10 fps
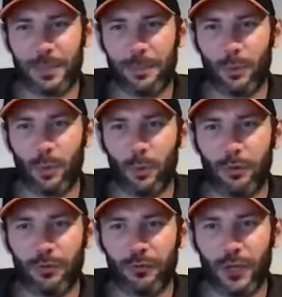people will
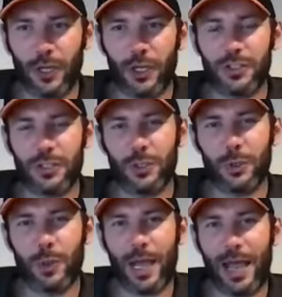prefer
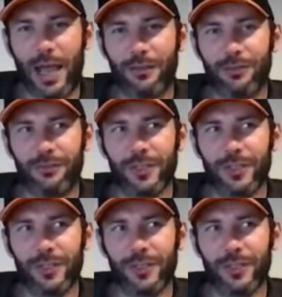to have